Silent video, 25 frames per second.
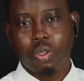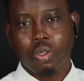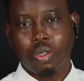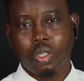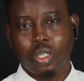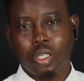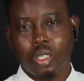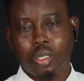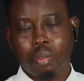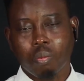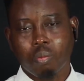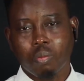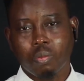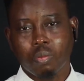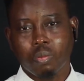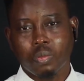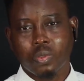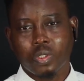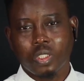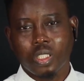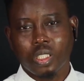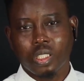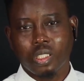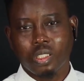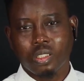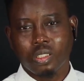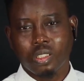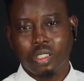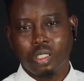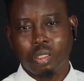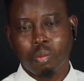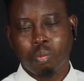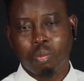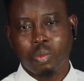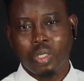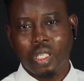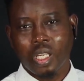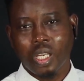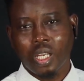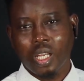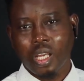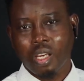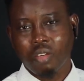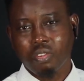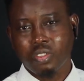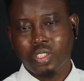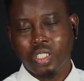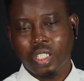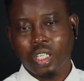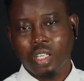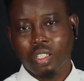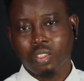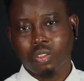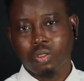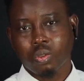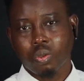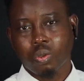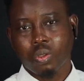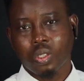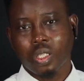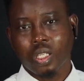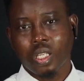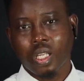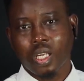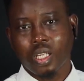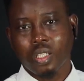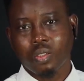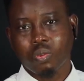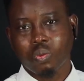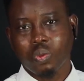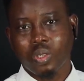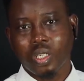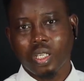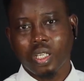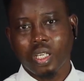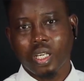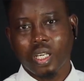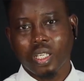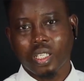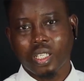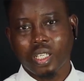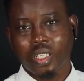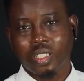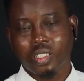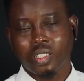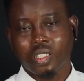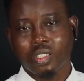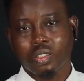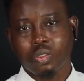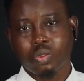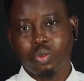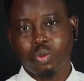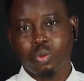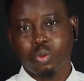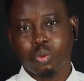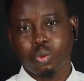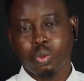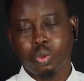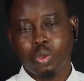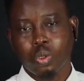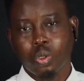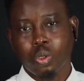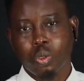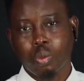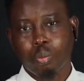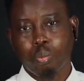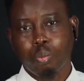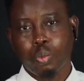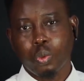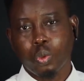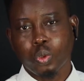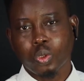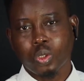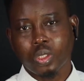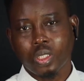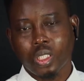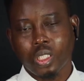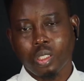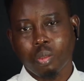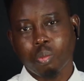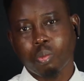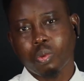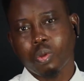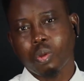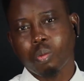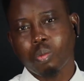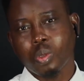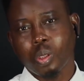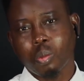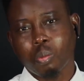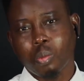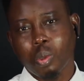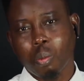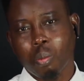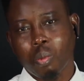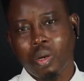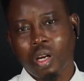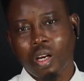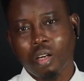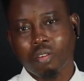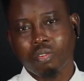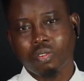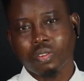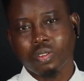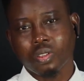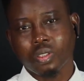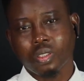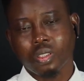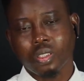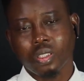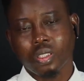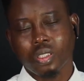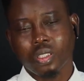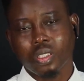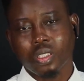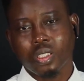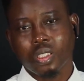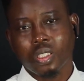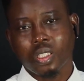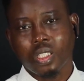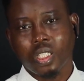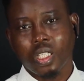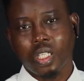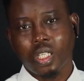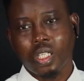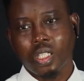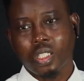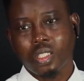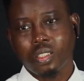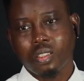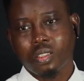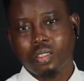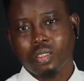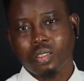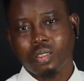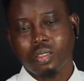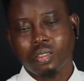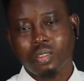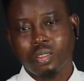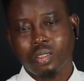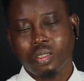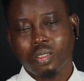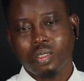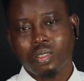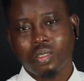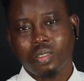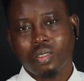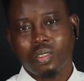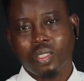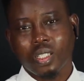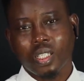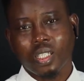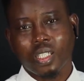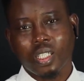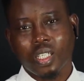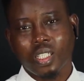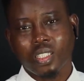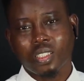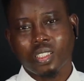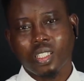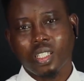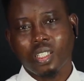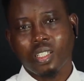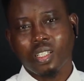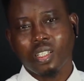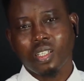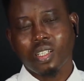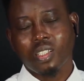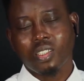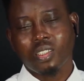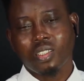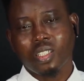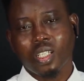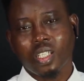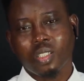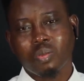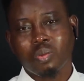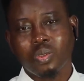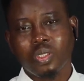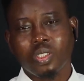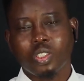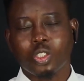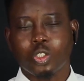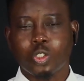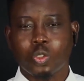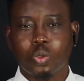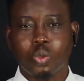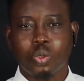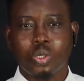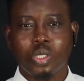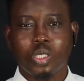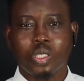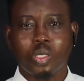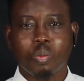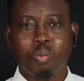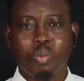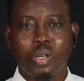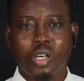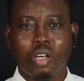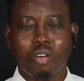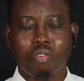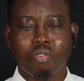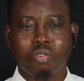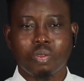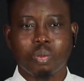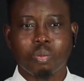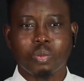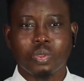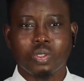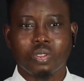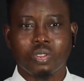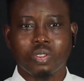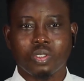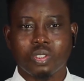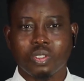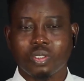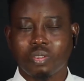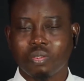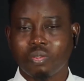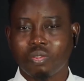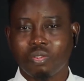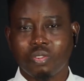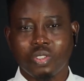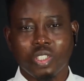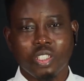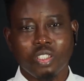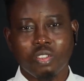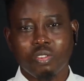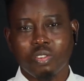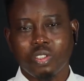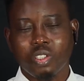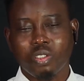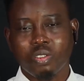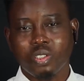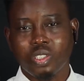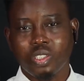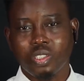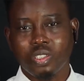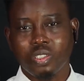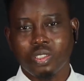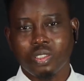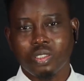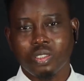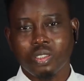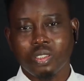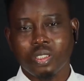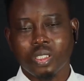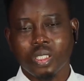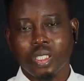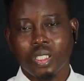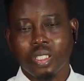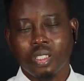there's a live chat online where I can get to post any problem I'm having. And like I said, it has been a stroll in the park for me. Very, very easy.